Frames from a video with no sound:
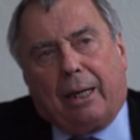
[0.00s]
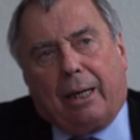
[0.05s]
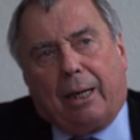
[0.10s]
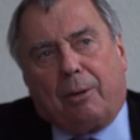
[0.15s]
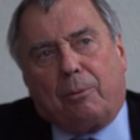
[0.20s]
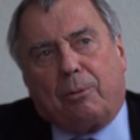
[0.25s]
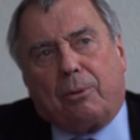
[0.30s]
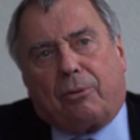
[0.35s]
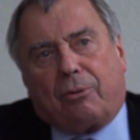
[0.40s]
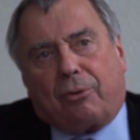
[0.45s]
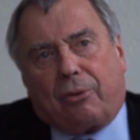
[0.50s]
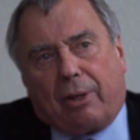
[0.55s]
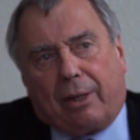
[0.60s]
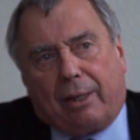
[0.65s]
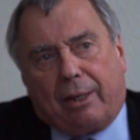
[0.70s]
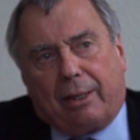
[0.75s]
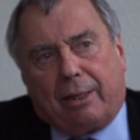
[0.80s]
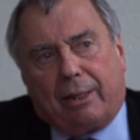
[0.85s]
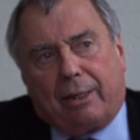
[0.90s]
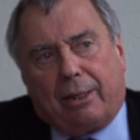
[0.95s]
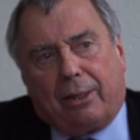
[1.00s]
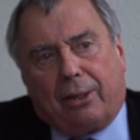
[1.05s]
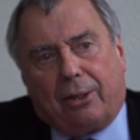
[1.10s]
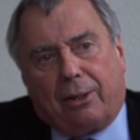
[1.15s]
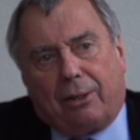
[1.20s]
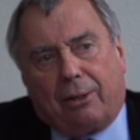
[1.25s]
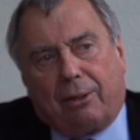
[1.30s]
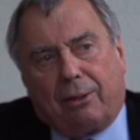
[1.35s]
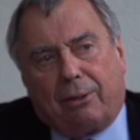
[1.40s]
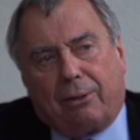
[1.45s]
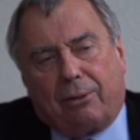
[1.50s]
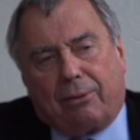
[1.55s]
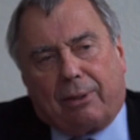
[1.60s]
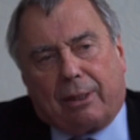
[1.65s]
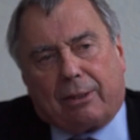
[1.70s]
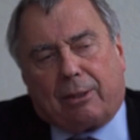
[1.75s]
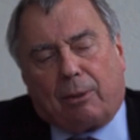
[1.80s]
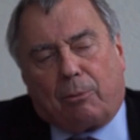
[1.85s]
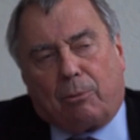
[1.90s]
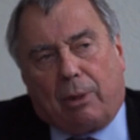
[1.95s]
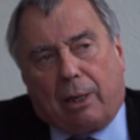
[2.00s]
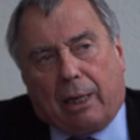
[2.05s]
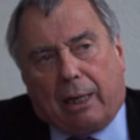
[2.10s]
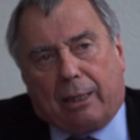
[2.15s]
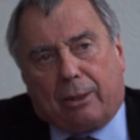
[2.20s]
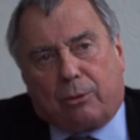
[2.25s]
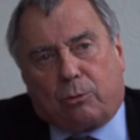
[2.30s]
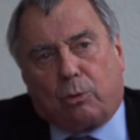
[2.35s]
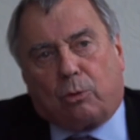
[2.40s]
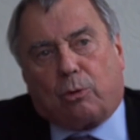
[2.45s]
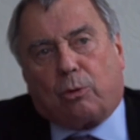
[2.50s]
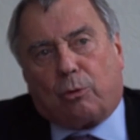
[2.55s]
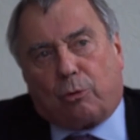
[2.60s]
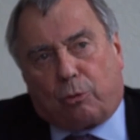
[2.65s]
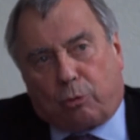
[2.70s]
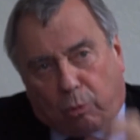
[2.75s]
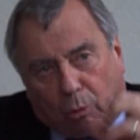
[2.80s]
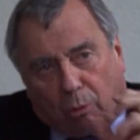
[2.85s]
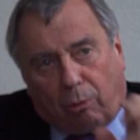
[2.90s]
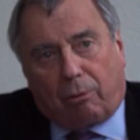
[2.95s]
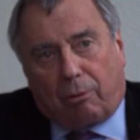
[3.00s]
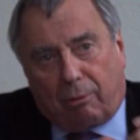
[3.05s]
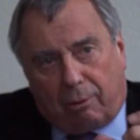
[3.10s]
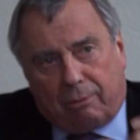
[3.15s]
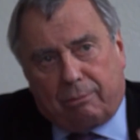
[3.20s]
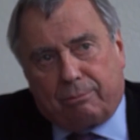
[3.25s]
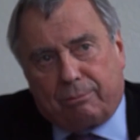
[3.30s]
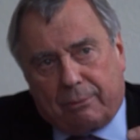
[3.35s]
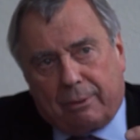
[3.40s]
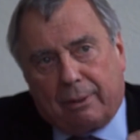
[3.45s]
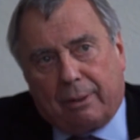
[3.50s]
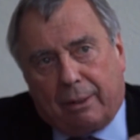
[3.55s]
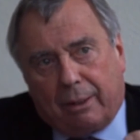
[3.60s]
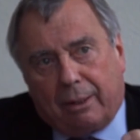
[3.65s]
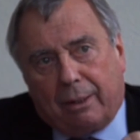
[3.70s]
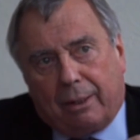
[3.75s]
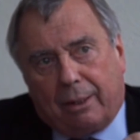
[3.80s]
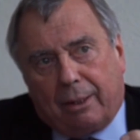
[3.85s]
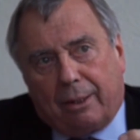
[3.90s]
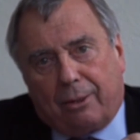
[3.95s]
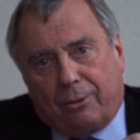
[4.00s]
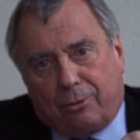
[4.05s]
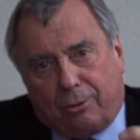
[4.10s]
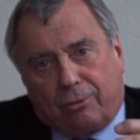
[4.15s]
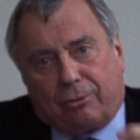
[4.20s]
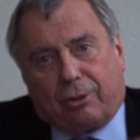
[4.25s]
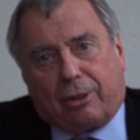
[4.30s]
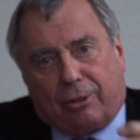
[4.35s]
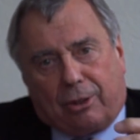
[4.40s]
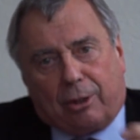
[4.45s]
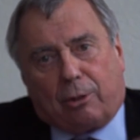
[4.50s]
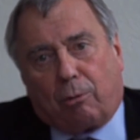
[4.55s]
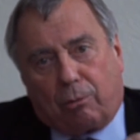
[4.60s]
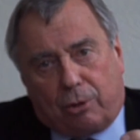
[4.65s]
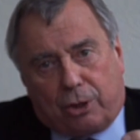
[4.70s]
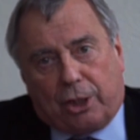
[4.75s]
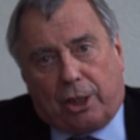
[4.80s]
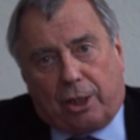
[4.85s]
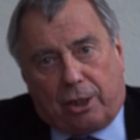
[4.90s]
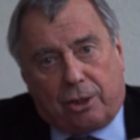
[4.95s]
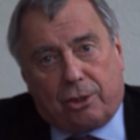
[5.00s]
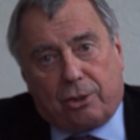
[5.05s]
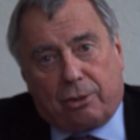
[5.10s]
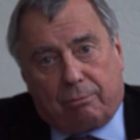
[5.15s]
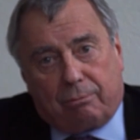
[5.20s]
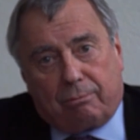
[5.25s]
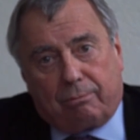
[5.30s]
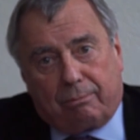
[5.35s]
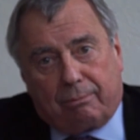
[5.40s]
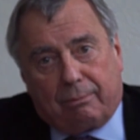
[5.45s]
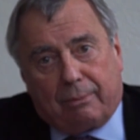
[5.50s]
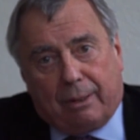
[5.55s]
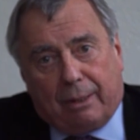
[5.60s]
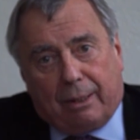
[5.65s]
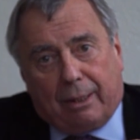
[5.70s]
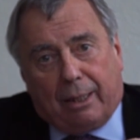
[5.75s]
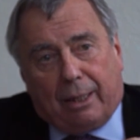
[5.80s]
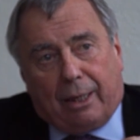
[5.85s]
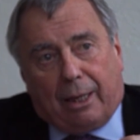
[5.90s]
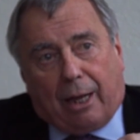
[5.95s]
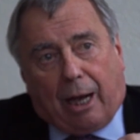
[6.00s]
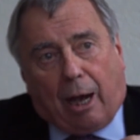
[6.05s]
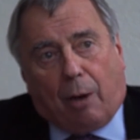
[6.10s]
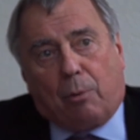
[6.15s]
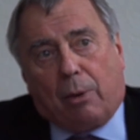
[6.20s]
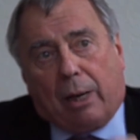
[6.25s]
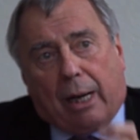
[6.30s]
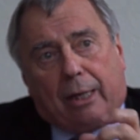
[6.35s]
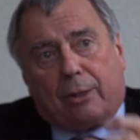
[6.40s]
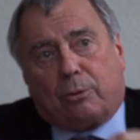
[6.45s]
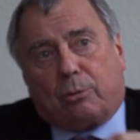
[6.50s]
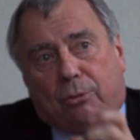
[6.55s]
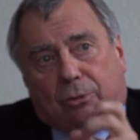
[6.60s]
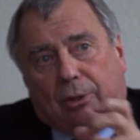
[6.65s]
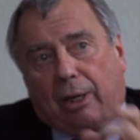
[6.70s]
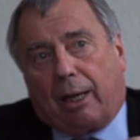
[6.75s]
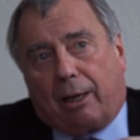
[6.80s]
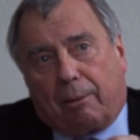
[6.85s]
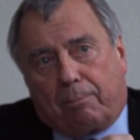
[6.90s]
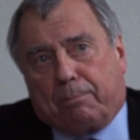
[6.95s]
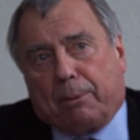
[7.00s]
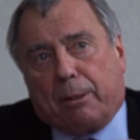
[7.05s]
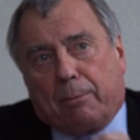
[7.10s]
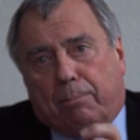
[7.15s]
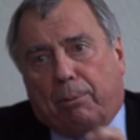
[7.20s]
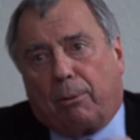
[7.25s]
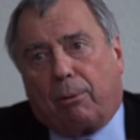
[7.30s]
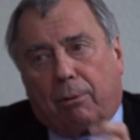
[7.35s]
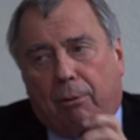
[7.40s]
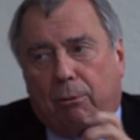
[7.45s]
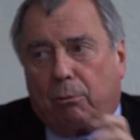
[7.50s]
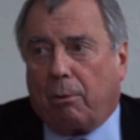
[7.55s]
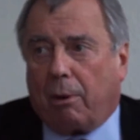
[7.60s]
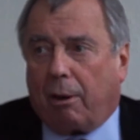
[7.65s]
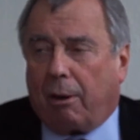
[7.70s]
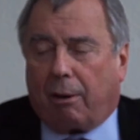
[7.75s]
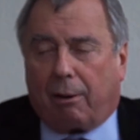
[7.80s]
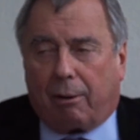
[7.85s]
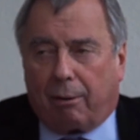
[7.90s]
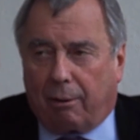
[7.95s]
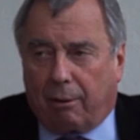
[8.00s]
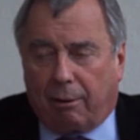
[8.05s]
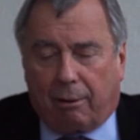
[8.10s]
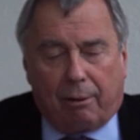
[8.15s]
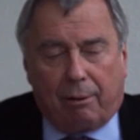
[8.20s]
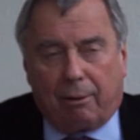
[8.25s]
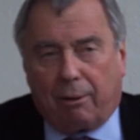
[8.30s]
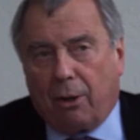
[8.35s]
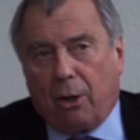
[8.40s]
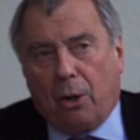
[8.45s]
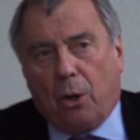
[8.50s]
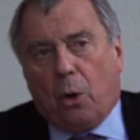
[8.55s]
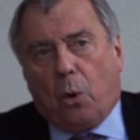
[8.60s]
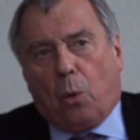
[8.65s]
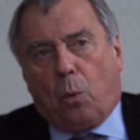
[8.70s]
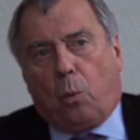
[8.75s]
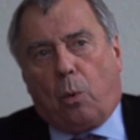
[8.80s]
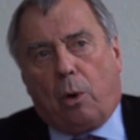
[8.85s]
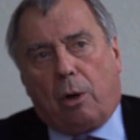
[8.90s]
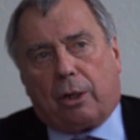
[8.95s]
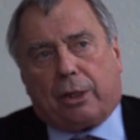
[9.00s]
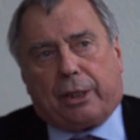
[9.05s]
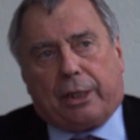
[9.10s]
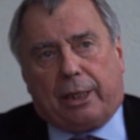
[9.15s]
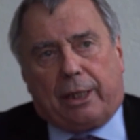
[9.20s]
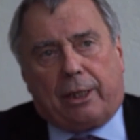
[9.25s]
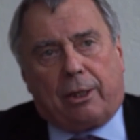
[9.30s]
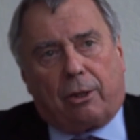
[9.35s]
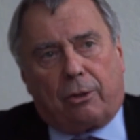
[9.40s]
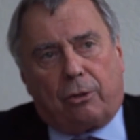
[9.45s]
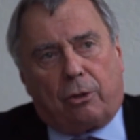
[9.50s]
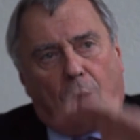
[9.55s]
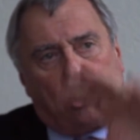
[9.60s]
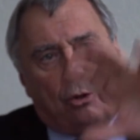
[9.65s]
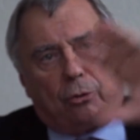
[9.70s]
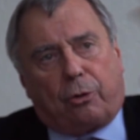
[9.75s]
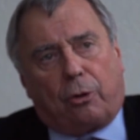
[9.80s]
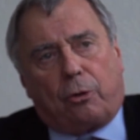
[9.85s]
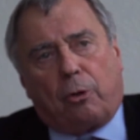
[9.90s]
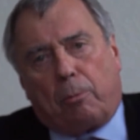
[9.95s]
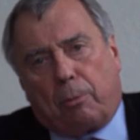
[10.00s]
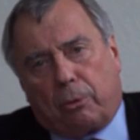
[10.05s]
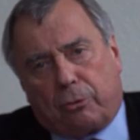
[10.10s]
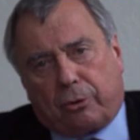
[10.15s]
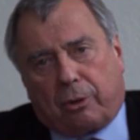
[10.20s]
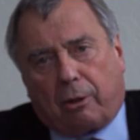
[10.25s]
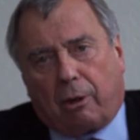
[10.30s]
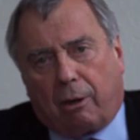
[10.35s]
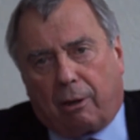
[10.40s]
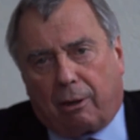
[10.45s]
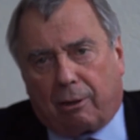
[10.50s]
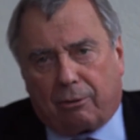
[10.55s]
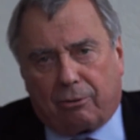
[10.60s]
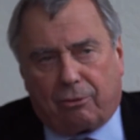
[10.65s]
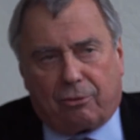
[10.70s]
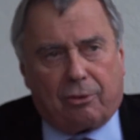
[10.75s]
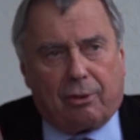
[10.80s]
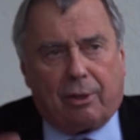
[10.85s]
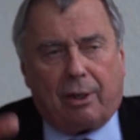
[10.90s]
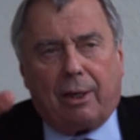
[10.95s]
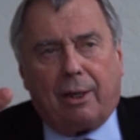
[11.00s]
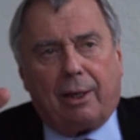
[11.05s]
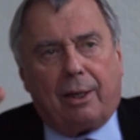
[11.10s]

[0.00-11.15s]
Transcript: I would say that I would like to control the technical change. I would like to tell people who are working on autonomous cars,